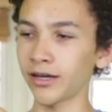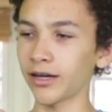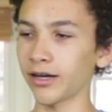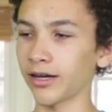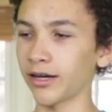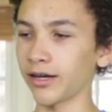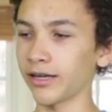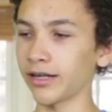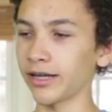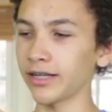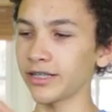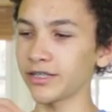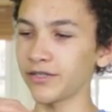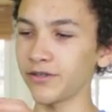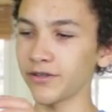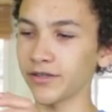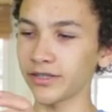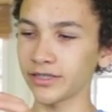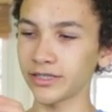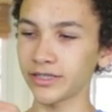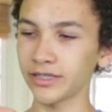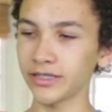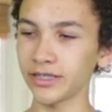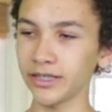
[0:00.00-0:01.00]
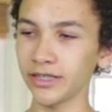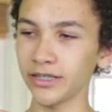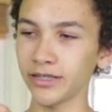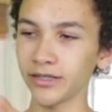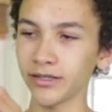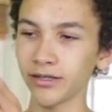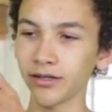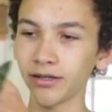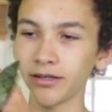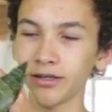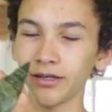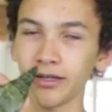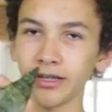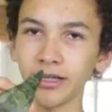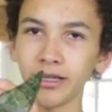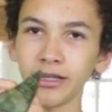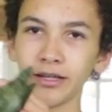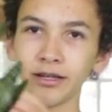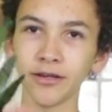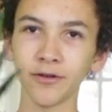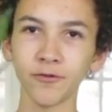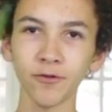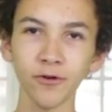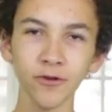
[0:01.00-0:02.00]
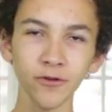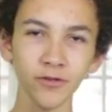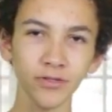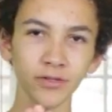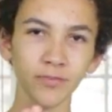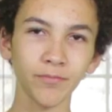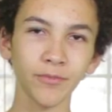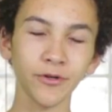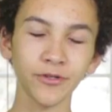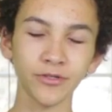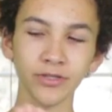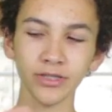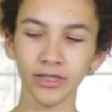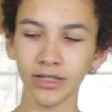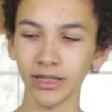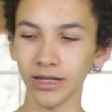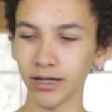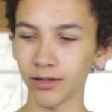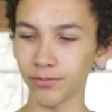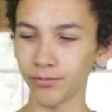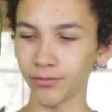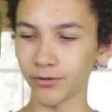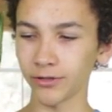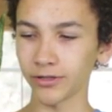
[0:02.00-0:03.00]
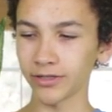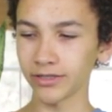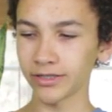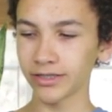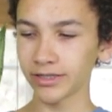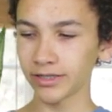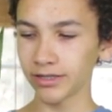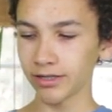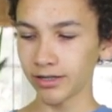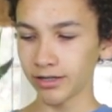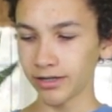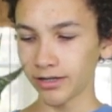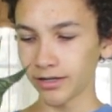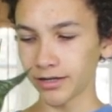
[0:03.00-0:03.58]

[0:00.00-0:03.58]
And as you can see, it grows mostly upwards.